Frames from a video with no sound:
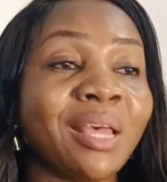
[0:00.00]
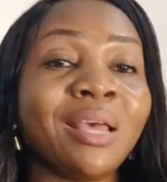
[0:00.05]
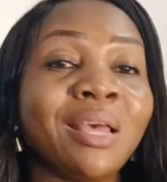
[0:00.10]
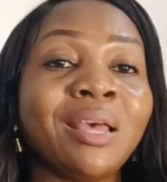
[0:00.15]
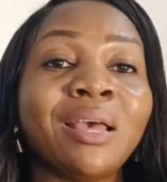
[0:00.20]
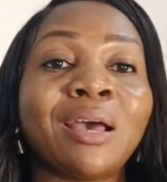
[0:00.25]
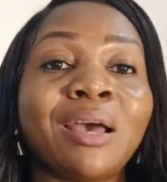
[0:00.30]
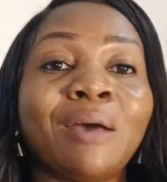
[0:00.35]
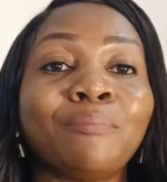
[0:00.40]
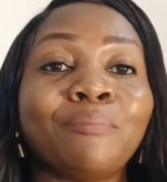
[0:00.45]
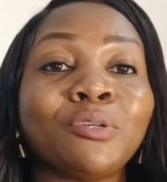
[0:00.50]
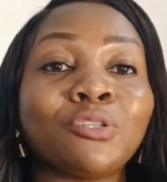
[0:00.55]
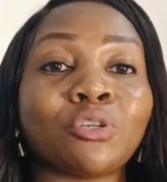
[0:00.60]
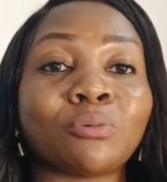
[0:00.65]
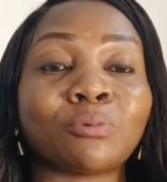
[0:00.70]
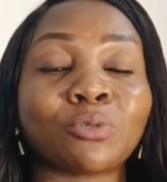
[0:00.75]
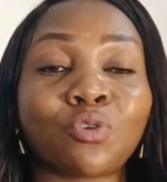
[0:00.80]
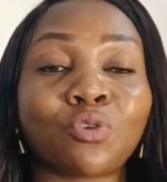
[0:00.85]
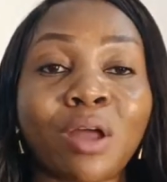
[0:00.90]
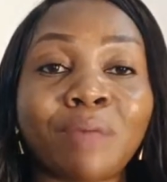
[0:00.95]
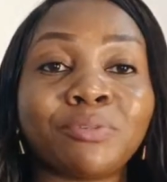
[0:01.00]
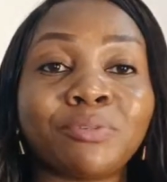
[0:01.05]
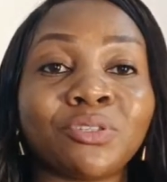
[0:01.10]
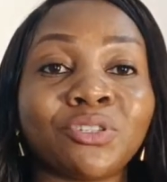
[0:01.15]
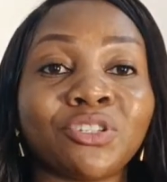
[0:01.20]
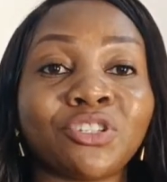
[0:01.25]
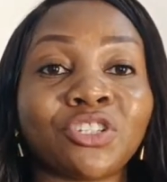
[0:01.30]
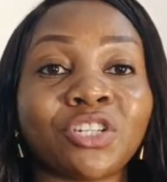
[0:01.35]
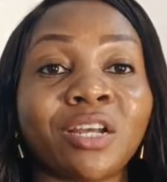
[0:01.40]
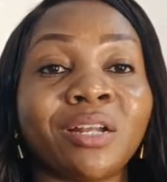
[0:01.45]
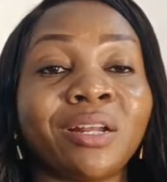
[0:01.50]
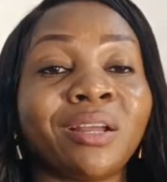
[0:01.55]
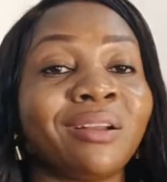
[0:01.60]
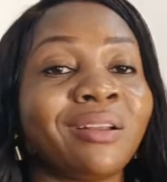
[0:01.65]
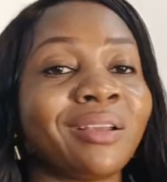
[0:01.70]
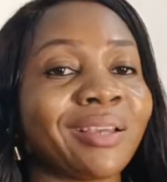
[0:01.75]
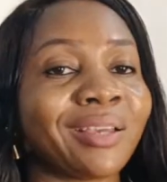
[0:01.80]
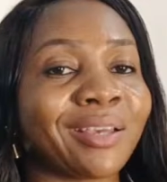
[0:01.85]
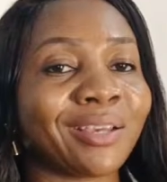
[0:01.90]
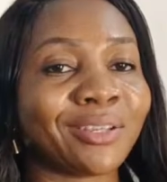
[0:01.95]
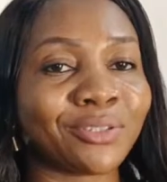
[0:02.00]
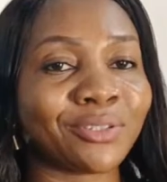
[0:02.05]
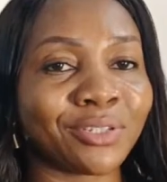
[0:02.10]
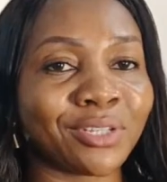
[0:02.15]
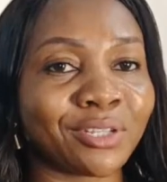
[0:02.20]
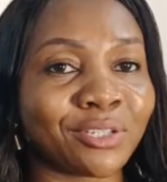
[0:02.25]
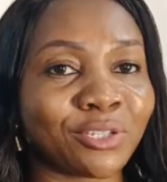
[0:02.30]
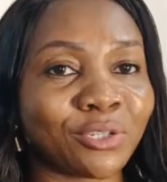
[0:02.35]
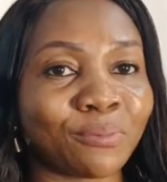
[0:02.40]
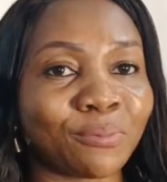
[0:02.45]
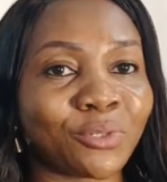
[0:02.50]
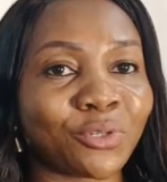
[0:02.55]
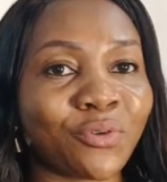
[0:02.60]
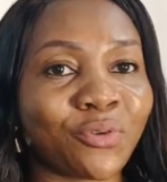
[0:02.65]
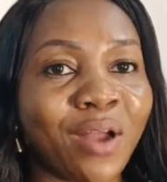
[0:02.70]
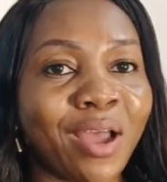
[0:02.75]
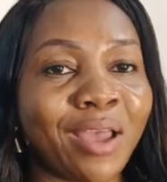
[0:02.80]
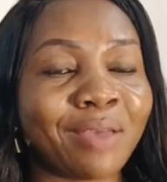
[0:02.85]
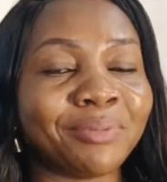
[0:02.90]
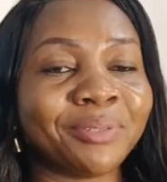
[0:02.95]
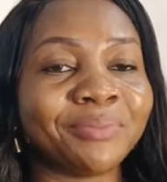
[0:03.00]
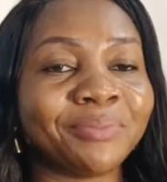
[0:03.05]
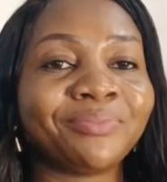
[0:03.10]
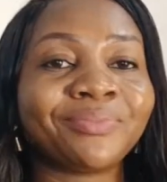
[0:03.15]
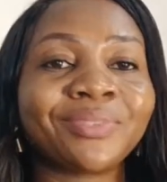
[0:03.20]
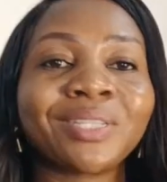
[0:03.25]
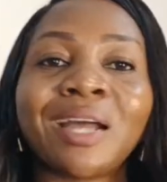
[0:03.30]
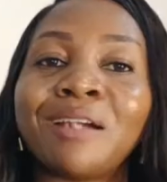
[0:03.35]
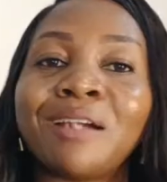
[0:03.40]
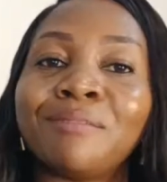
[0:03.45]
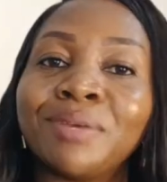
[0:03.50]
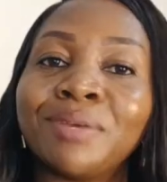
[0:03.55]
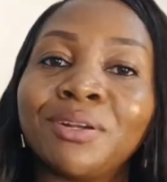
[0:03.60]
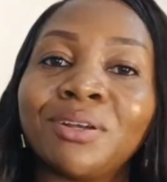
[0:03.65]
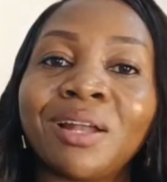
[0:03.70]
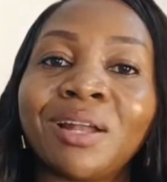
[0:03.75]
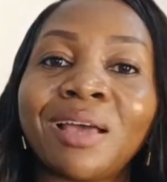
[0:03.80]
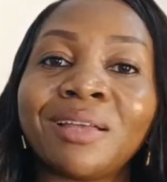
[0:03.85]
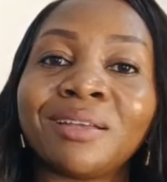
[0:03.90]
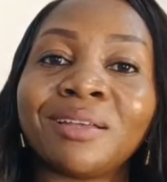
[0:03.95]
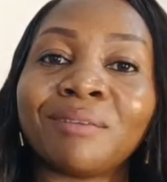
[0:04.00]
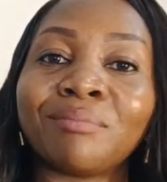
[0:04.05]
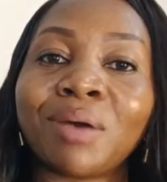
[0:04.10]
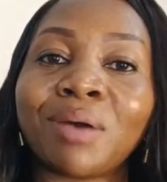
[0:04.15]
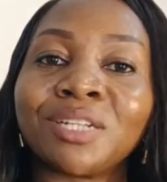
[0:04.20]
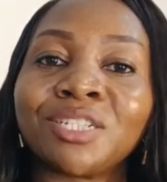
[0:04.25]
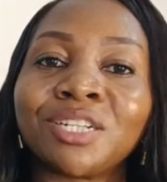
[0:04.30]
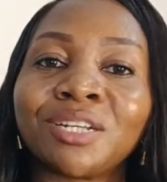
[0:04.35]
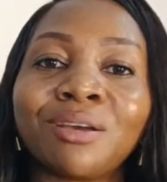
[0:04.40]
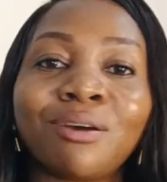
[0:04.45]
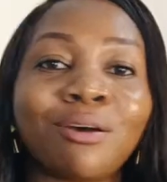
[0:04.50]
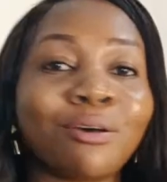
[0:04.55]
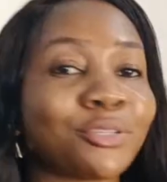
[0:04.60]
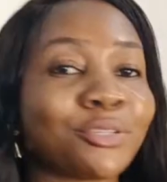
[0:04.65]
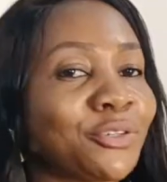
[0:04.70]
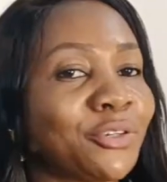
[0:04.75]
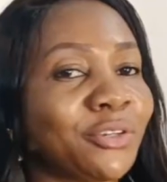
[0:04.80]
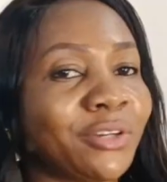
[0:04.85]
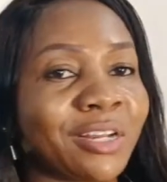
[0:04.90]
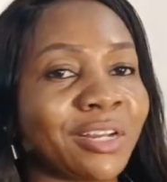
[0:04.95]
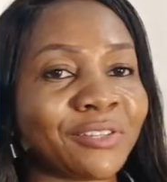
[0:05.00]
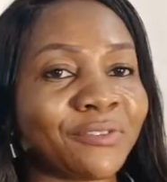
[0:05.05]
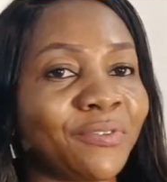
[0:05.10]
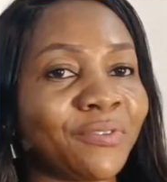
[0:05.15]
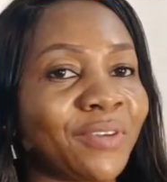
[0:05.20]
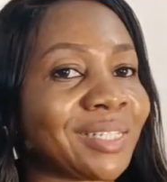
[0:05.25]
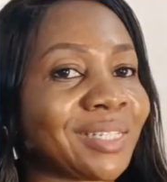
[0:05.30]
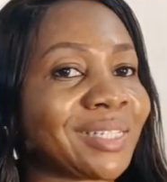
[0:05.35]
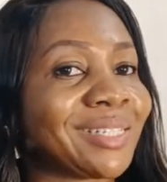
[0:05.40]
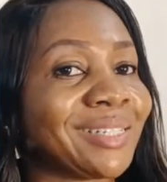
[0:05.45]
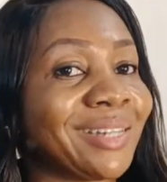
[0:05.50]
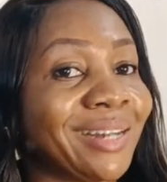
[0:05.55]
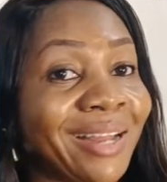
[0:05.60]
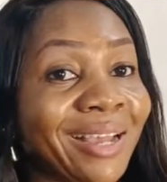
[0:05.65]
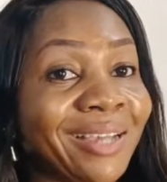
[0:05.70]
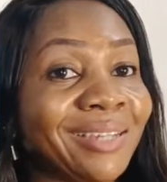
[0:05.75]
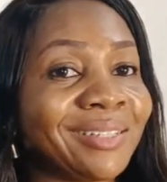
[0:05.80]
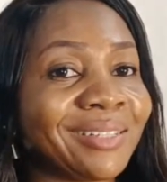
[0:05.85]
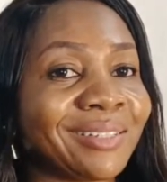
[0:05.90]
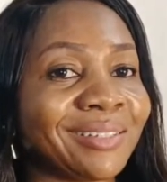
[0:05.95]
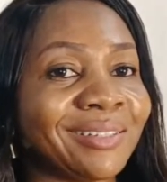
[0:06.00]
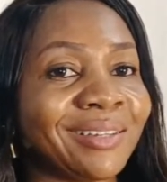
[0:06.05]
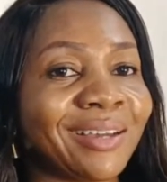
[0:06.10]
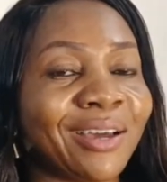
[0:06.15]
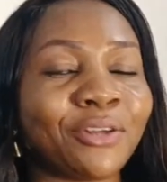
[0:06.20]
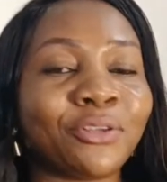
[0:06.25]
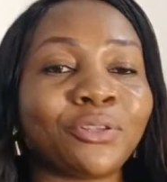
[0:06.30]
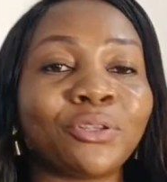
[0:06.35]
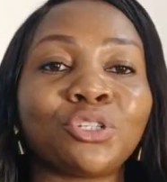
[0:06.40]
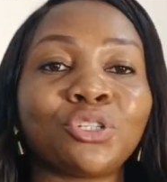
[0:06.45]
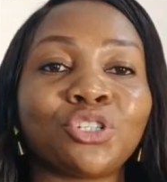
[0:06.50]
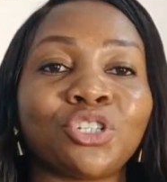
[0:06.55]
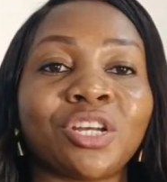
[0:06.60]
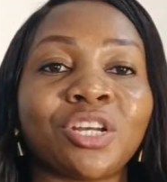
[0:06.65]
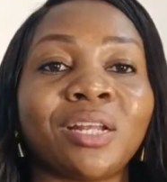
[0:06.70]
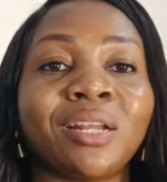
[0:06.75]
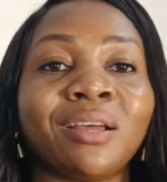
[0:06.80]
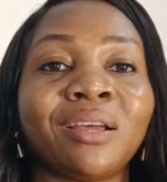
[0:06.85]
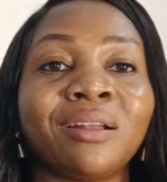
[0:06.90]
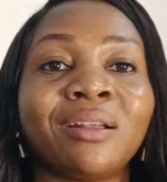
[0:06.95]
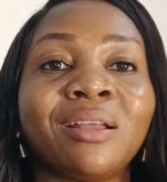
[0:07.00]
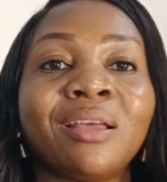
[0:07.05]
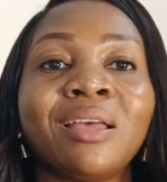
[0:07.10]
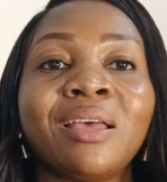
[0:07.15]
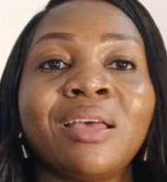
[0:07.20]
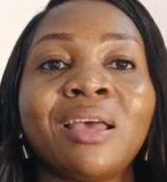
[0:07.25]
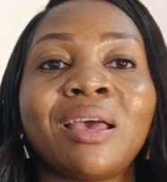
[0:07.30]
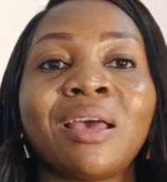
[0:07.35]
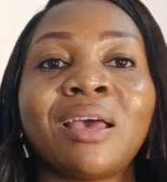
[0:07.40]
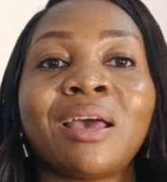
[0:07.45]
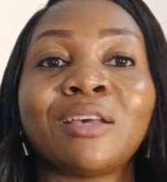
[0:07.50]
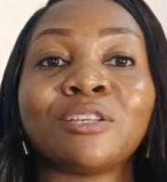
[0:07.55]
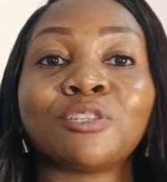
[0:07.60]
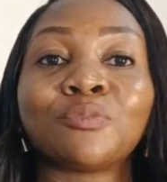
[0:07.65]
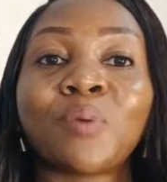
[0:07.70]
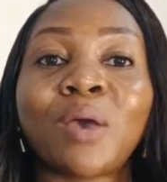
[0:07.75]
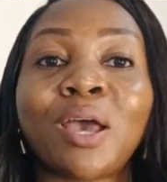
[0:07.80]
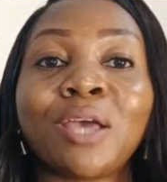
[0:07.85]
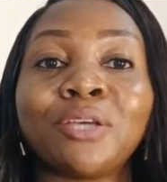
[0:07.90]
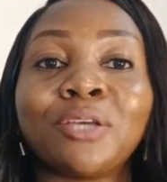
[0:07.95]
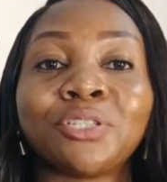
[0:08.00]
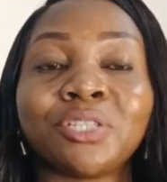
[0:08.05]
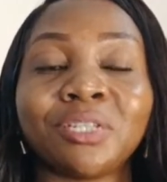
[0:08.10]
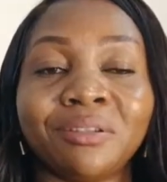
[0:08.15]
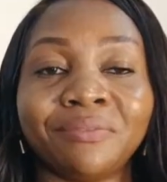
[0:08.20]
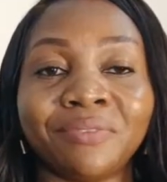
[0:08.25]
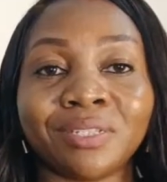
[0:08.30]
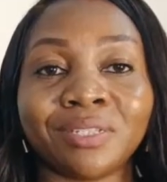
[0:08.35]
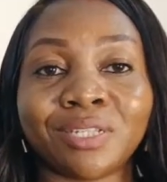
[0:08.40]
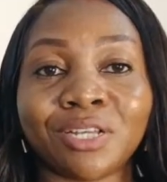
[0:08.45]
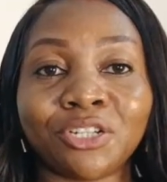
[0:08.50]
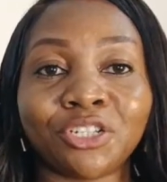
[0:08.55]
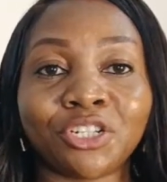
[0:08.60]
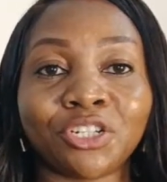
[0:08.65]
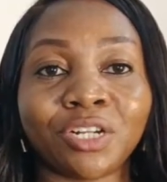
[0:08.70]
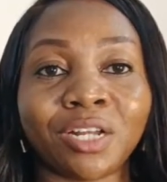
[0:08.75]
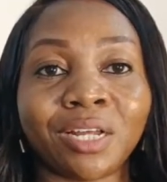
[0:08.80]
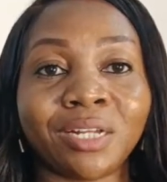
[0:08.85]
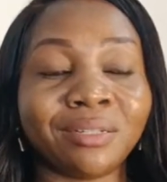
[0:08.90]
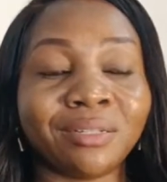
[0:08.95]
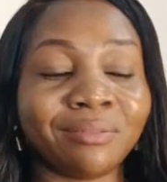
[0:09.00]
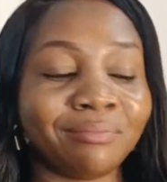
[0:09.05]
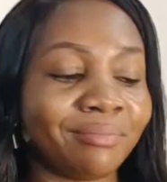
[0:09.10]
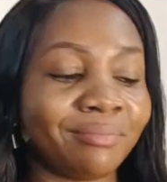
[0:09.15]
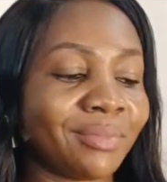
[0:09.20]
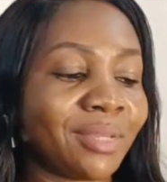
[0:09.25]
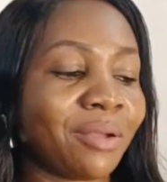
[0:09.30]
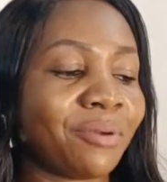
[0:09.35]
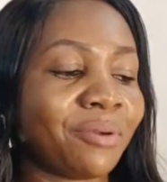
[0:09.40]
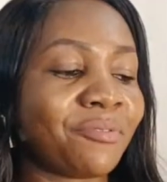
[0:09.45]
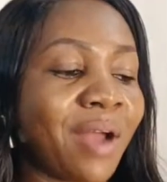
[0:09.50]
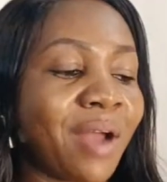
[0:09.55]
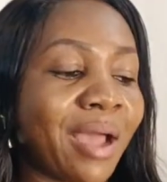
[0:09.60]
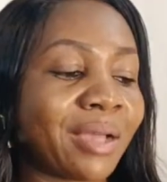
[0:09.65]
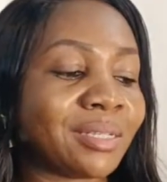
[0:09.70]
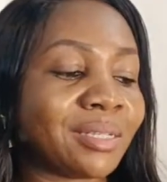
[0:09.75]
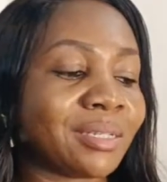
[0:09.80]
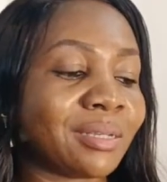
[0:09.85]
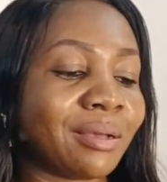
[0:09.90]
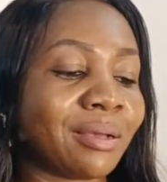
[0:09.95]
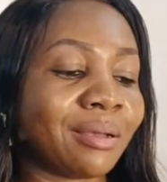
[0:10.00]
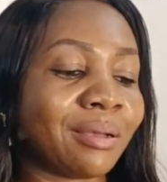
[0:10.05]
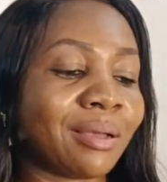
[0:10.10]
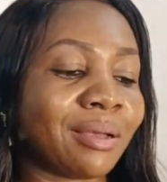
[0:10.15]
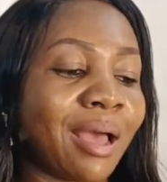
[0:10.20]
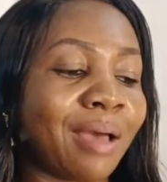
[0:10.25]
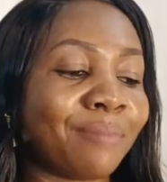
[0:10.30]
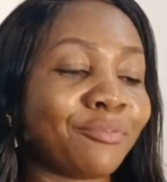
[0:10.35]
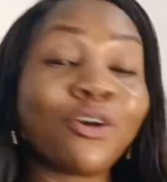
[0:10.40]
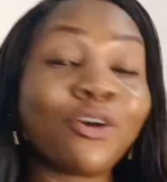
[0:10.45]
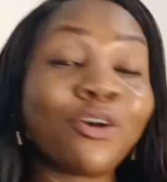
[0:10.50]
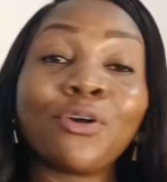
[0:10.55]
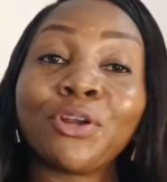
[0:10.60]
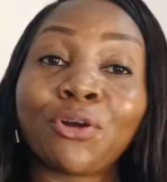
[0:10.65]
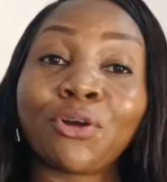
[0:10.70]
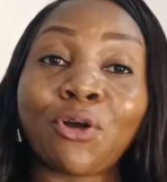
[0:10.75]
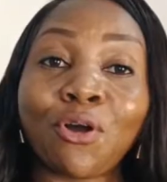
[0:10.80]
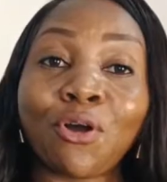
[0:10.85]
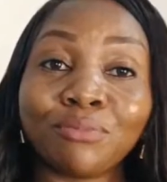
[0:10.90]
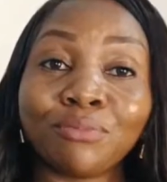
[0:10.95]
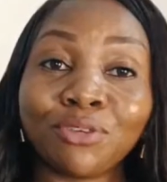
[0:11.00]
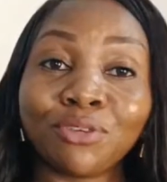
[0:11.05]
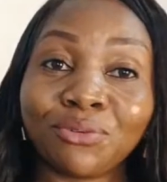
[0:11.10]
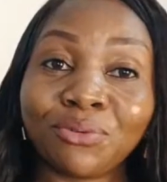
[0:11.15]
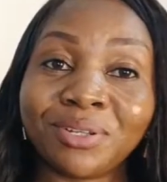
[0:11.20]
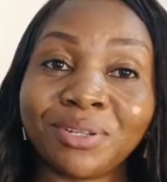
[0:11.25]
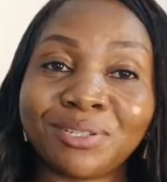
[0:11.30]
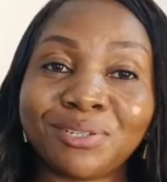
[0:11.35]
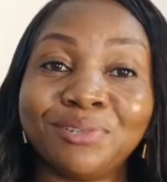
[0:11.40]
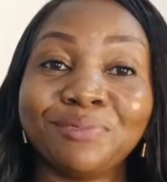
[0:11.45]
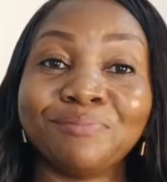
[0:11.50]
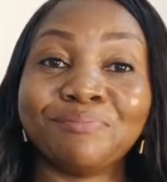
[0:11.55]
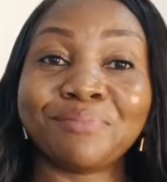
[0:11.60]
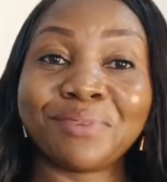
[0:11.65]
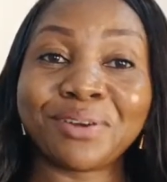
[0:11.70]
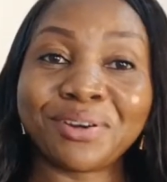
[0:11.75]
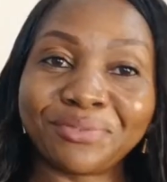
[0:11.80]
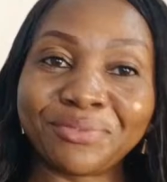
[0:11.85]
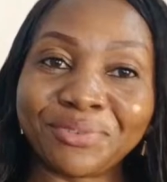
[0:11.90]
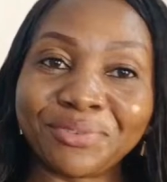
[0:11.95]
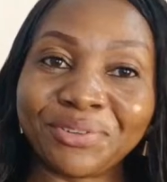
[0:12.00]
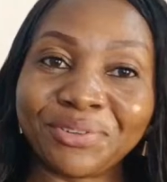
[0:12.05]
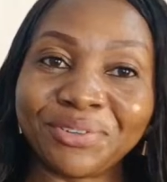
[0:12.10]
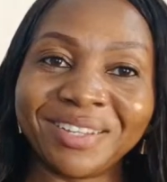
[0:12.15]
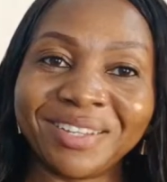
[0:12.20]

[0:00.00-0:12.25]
and please subscribe to this channel in case you yet subscribe. I remain Olaide Agbaje, also known as First Lady, and on this channel, I inspire you to live intentionally. Right. I'm not going to come your way tomorrow.